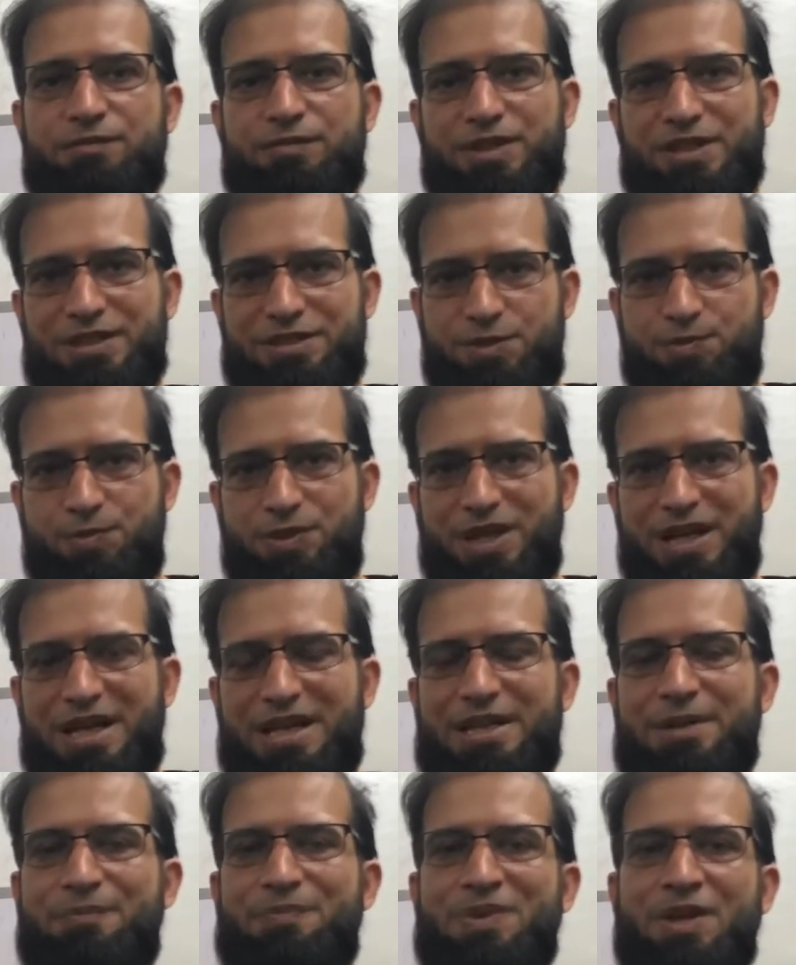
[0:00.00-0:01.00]
with the
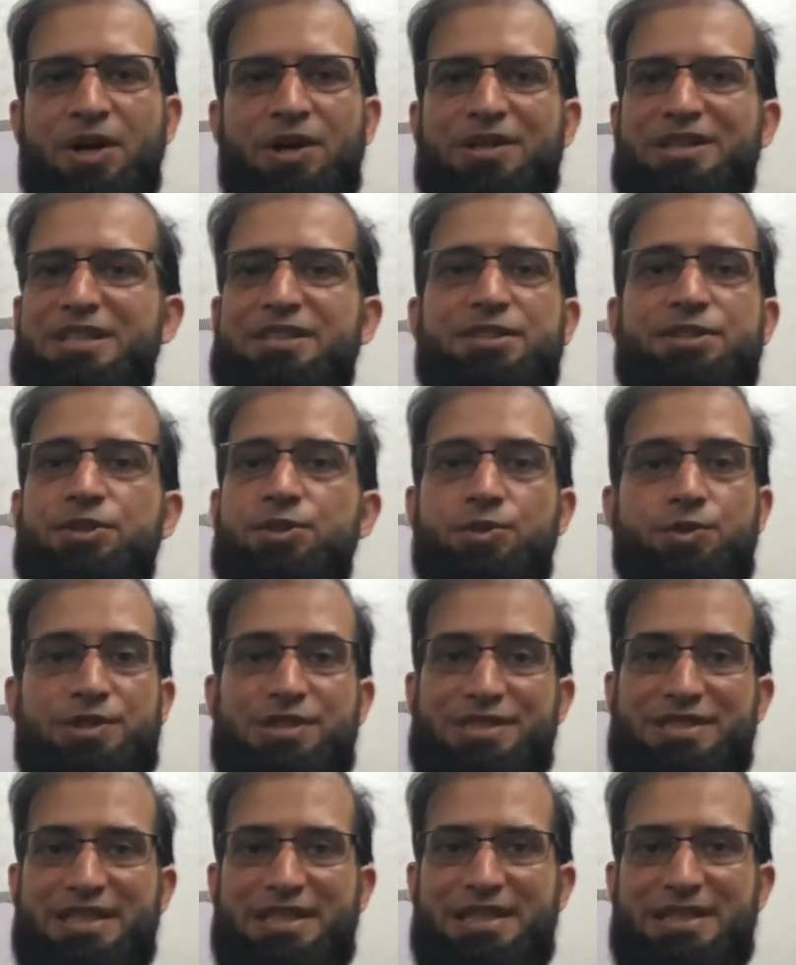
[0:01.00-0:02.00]
spread, or they didn't
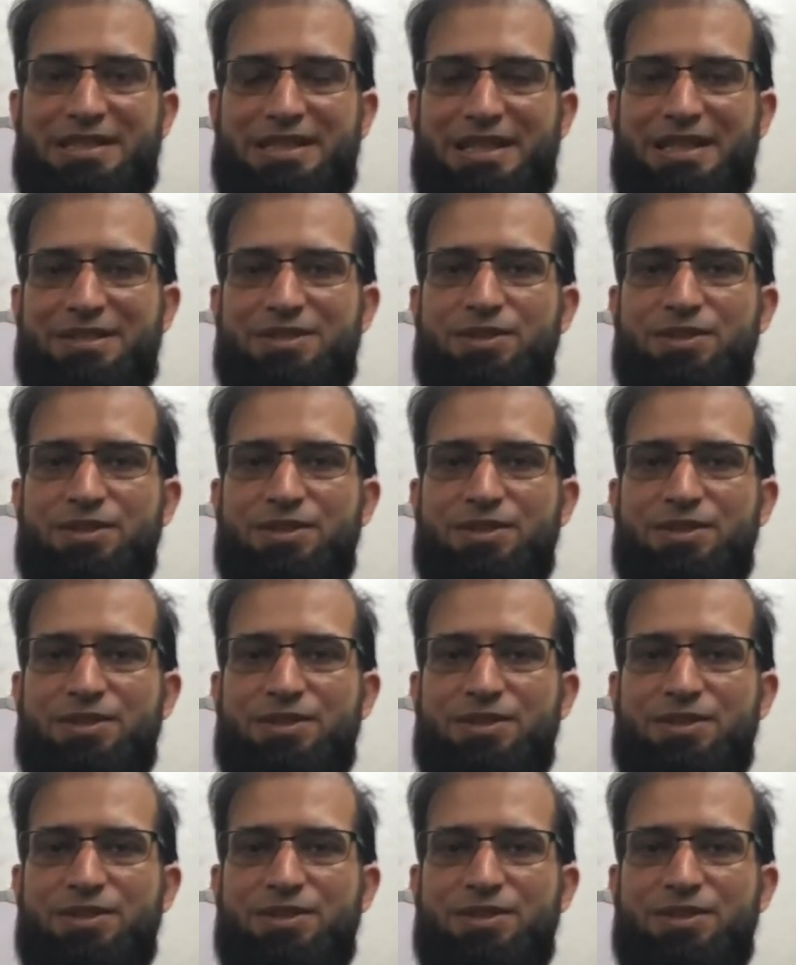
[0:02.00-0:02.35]
notice anything.